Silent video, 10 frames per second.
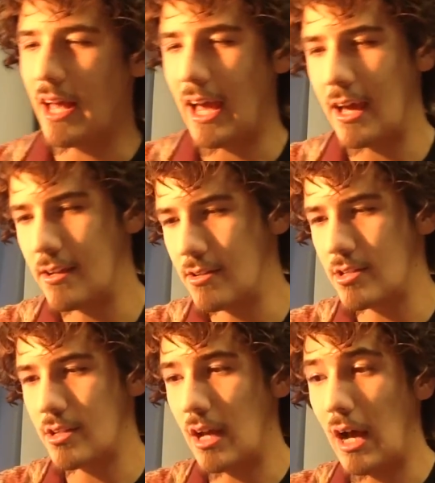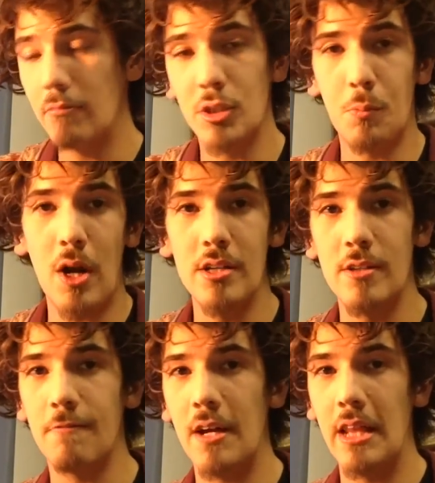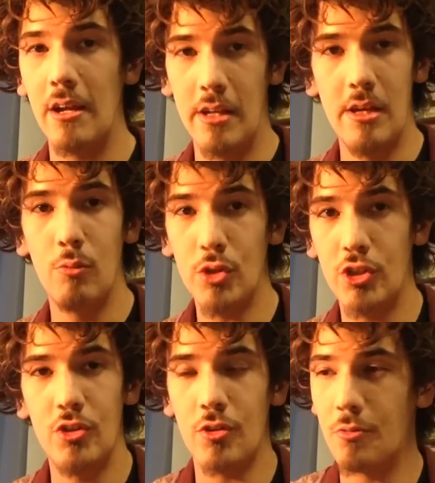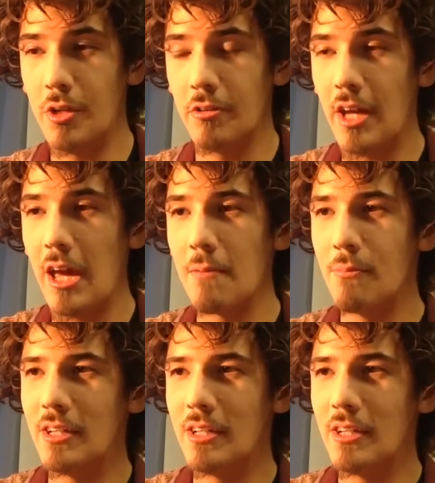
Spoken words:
And I'm surprised to find out it wasn't a real game.